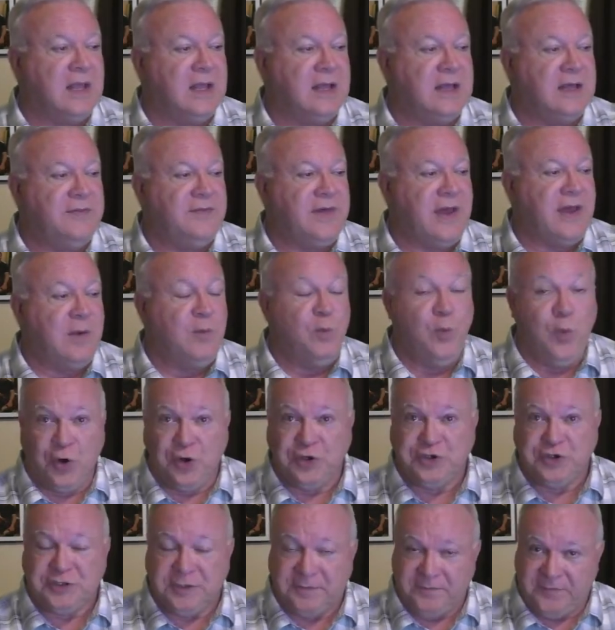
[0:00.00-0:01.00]
they
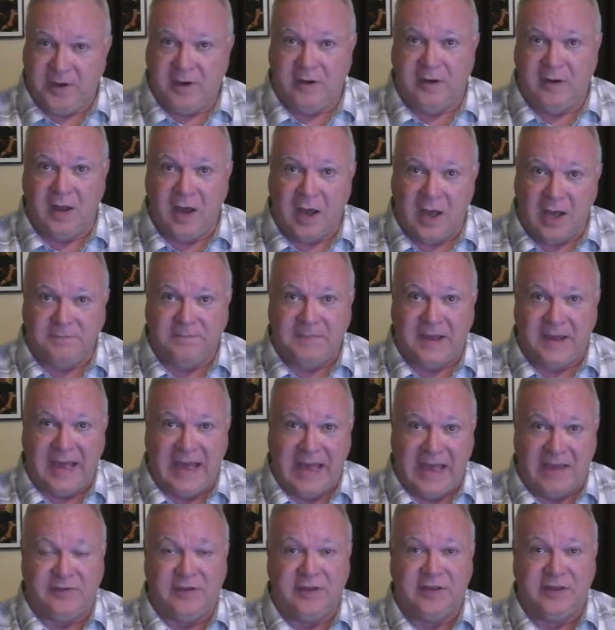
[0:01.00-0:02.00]
worship their God by
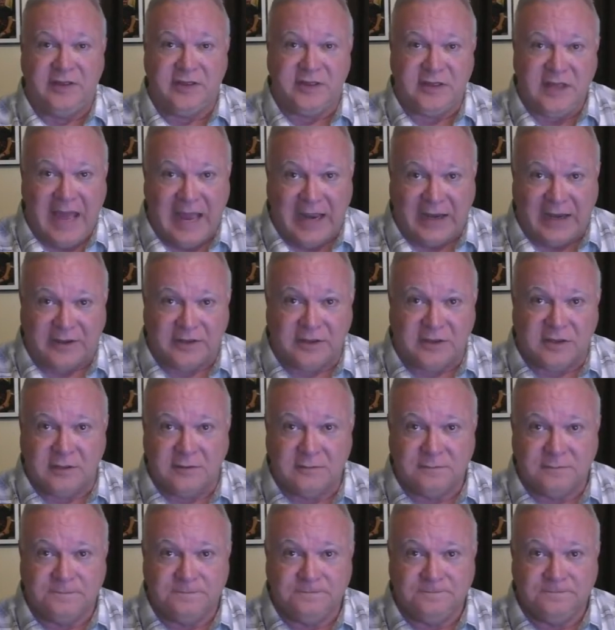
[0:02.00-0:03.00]
having sex.
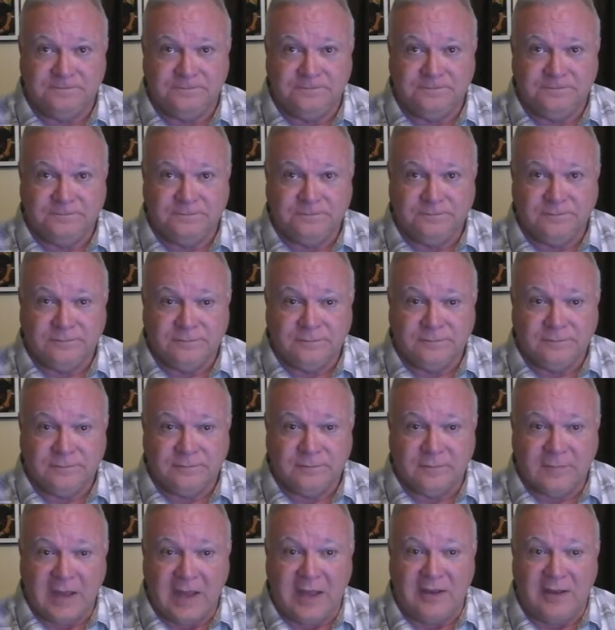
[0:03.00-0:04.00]

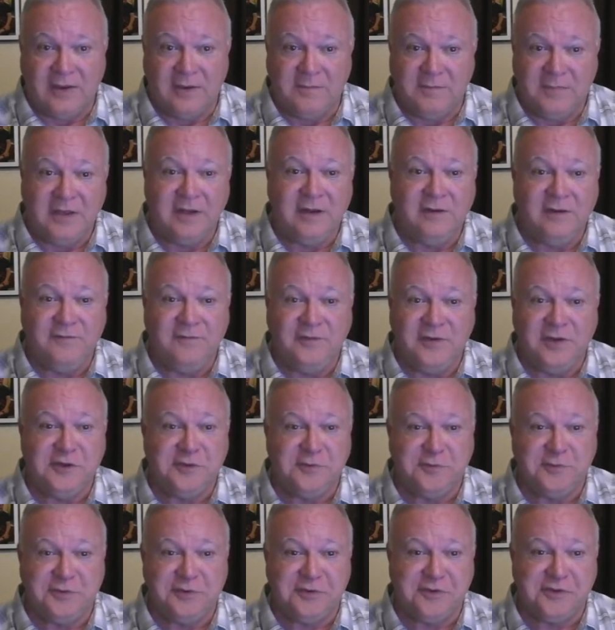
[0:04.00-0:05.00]
And the men of
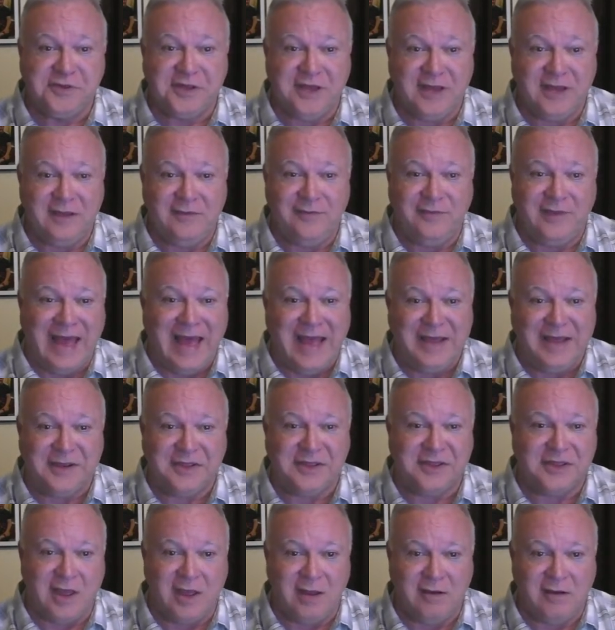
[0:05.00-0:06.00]
Israel said, That
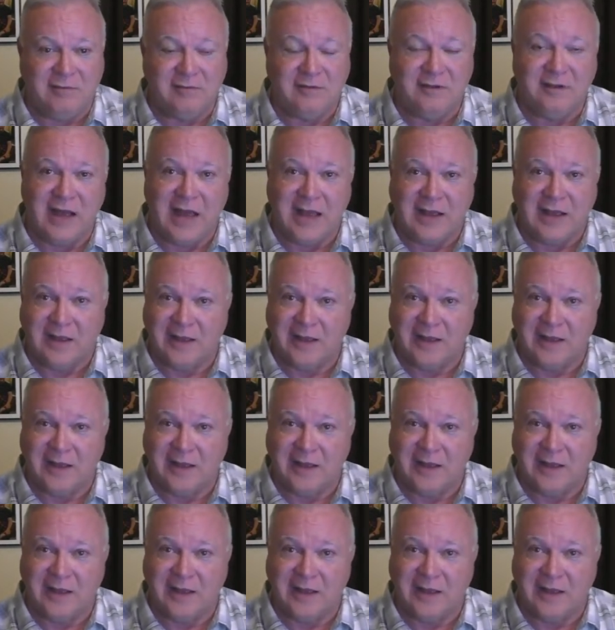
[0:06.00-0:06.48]
sounds like a